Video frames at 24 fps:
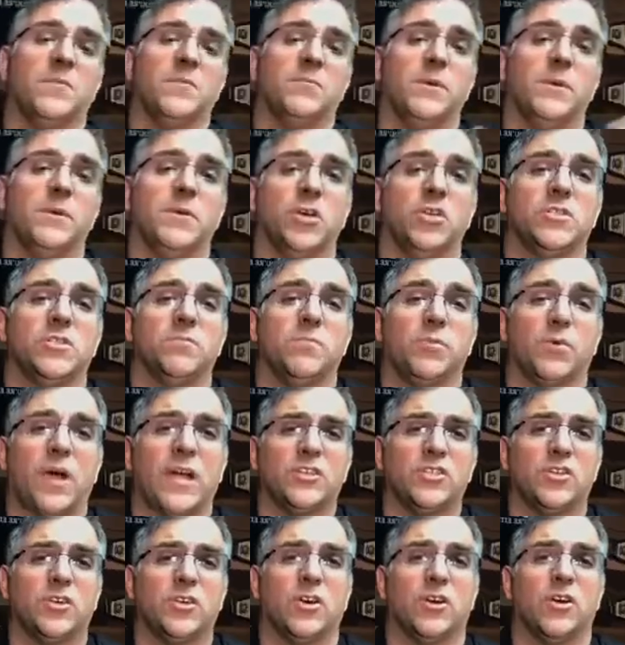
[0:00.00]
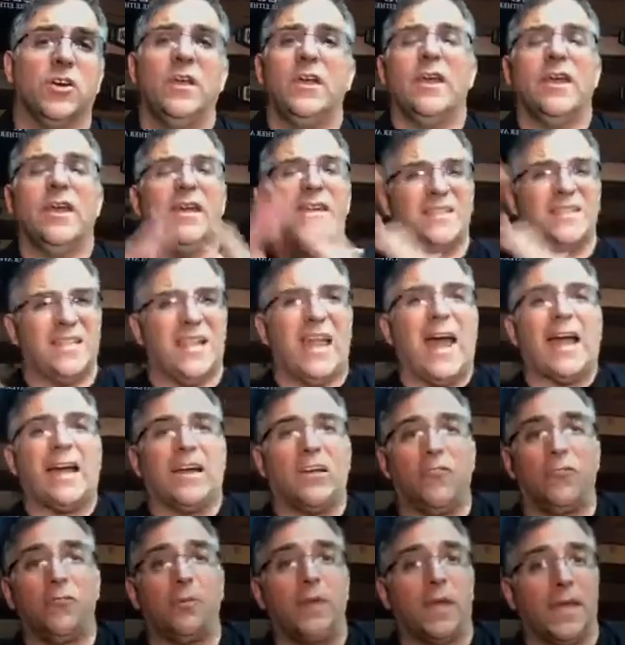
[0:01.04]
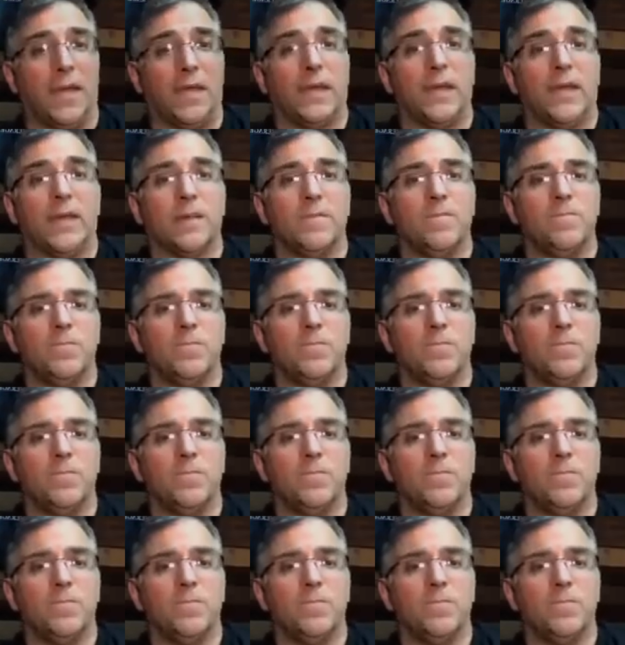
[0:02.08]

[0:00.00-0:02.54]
because pressure is lack of planning,